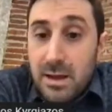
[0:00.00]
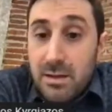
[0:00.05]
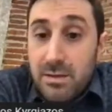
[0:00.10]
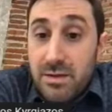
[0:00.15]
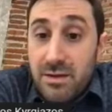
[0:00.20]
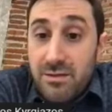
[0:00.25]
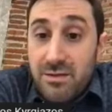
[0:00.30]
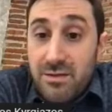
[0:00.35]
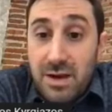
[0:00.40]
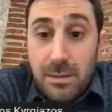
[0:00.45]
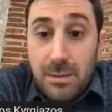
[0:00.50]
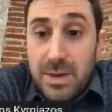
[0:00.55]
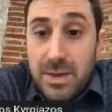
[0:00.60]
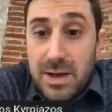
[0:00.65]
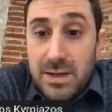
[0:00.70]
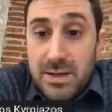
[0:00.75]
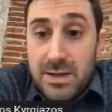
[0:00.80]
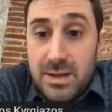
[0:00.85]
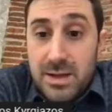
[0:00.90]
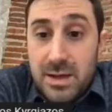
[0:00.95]
the
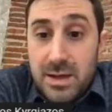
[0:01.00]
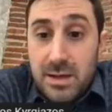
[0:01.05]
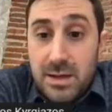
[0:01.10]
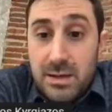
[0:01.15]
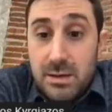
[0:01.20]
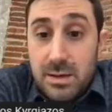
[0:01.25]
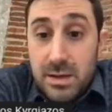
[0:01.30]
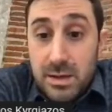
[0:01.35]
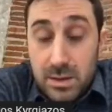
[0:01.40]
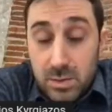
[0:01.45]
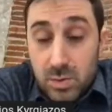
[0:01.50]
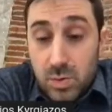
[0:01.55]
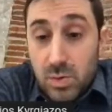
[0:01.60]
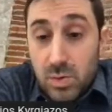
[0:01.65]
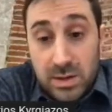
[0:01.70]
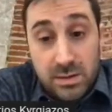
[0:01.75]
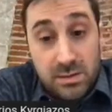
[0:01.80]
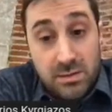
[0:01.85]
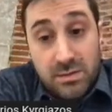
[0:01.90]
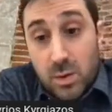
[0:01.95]
availability
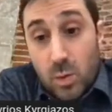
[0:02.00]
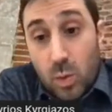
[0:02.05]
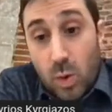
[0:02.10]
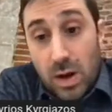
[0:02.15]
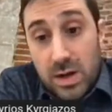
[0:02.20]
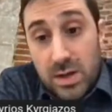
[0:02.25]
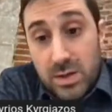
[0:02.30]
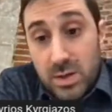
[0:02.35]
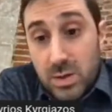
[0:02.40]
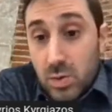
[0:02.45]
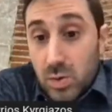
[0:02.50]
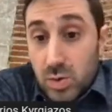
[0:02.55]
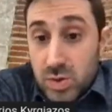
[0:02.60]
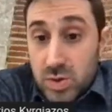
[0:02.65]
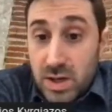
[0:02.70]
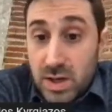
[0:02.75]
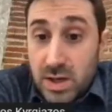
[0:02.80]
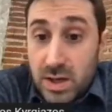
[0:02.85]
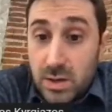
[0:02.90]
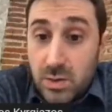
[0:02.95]
and the quality
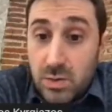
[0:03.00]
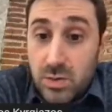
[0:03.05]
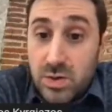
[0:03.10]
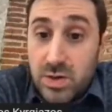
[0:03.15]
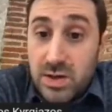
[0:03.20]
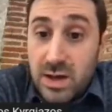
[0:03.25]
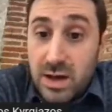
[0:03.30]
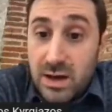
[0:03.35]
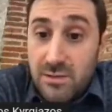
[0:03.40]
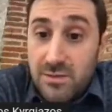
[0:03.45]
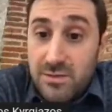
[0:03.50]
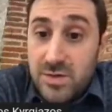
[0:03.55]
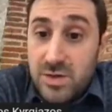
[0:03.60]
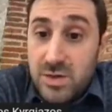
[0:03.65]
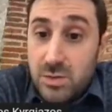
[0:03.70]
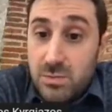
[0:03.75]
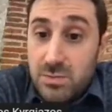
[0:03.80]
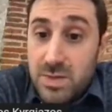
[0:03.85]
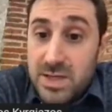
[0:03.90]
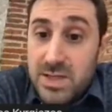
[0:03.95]
was good enough.
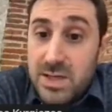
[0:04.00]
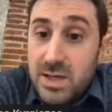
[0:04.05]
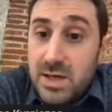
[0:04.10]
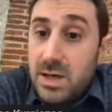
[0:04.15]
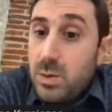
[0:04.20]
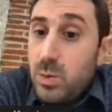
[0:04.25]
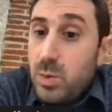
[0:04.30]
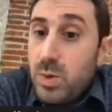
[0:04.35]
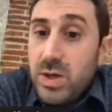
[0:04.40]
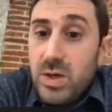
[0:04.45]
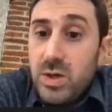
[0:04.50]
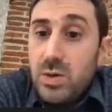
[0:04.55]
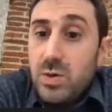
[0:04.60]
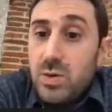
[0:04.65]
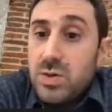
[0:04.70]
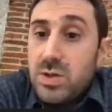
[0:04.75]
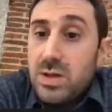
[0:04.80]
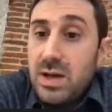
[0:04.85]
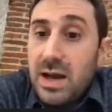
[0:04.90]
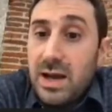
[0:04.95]
So basically we
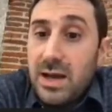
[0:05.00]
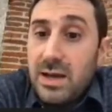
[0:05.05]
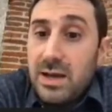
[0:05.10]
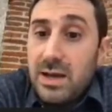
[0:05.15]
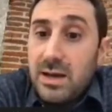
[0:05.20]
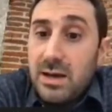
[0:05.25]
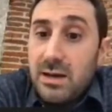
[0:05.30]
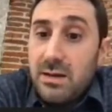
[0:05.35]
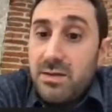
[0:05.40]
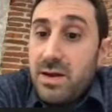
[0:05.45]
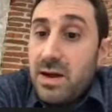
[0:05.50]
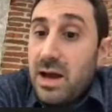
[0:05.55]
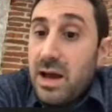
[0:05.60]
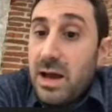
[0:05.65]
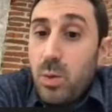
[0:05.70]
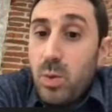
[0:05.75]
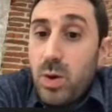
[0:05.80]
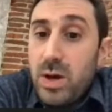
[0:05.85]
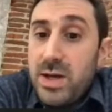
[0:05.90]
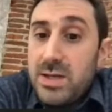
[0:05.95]
used like the
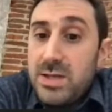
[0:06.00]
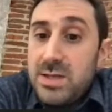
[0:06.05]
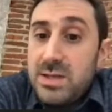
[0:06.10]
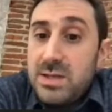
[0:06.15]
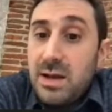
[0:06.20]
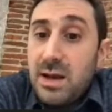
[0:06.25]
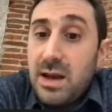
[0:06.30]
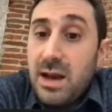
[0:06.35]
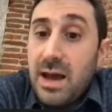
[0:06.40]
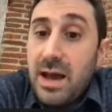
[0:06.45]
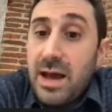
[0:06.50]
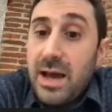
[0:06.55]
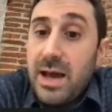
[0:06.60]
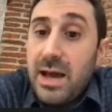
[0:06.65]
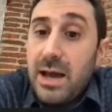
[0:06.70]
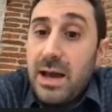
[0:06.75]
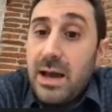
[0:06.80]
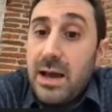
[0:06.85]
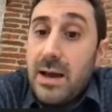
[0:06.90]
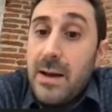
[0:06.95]
highways,
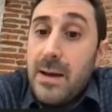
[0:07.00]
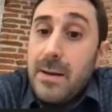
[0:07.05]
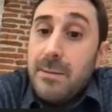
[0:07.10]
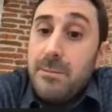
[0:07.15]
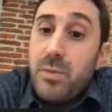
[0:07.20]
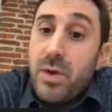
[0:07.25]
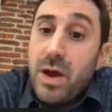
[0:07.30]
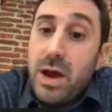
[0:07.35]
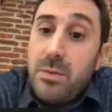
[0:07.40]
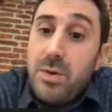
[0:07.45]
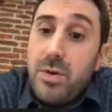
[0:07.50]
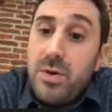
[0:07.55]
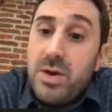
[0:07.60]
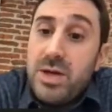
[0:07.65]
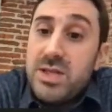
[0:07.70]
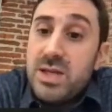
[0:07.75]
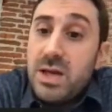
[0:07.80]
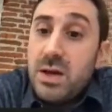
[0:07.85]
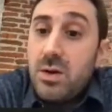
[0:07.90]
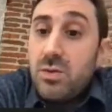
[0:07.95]
like
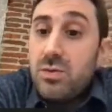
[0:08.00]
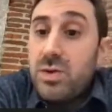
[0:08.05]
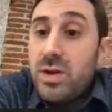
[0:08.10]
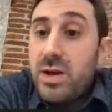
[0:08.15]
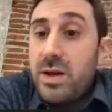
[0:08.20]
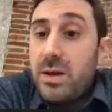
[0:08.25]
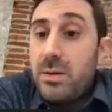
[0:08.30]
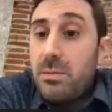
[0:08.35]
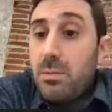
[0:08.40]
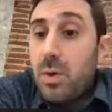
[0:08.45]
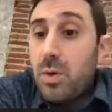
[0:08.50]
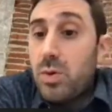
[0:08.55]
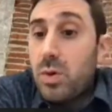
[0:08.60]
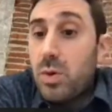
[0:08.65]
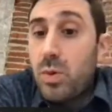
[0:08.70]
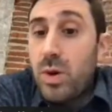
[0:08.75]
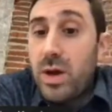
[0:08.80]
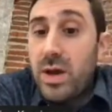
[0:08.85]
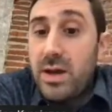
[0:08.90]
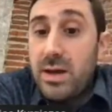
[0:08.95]
primary, secondary,
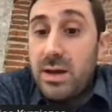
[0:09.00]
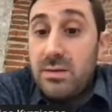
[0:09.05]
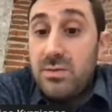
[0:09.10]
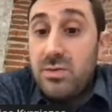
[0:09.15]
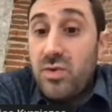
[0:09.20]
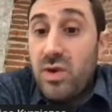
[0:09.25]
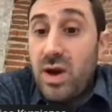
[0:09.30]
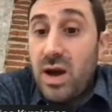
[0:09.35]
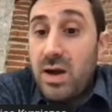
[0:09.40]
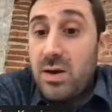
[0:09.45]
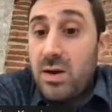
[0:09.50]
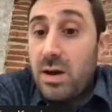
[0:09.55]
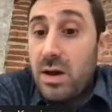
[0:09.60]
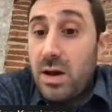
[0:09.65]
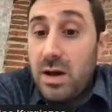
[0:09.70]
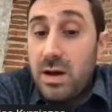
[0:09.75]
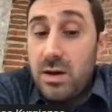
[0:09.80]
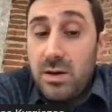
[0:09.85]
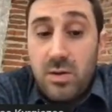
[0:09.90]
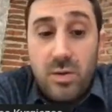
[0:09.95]
motorway, and truck
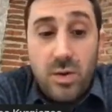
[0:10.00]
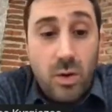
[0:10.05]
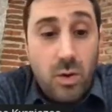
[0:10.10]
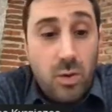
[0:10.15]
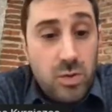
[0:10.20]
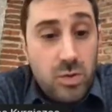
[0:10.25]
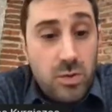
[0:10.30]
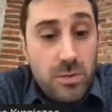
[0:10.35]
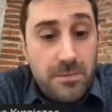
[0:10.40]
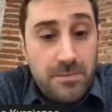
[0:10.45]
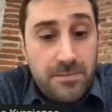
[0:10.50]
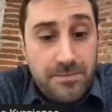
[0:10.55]
road.